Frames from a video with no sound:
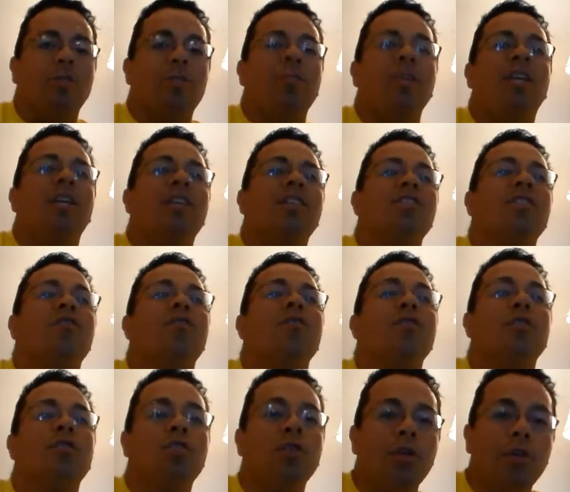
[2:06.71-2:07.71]
because if
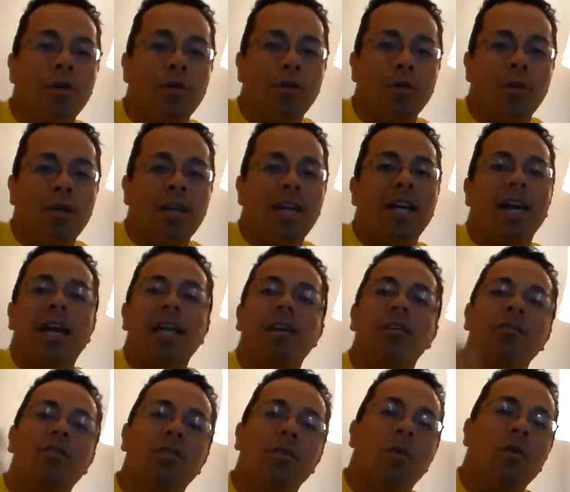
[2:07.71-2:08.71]
you do and
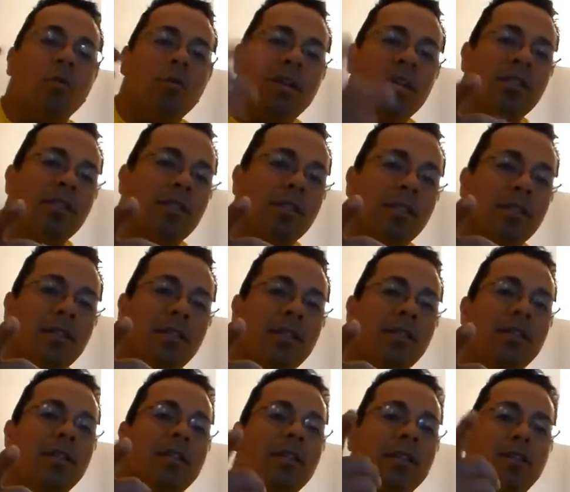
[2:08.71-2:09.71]
you don't reach
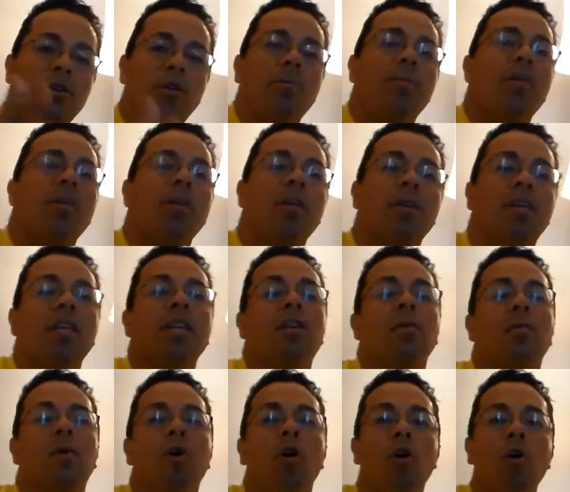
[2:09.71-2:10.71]
the new PR that you
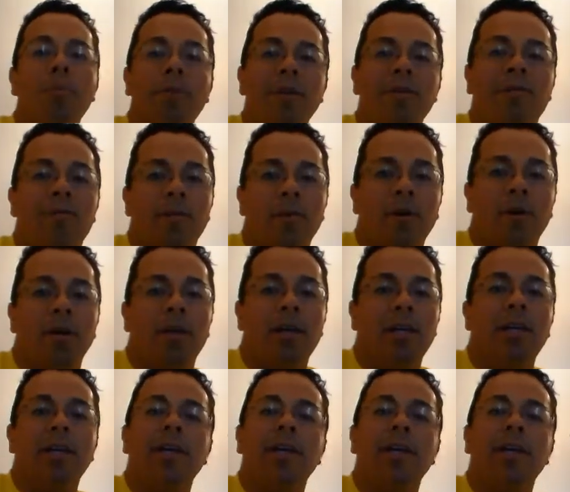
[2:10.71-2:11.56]
were hoping for,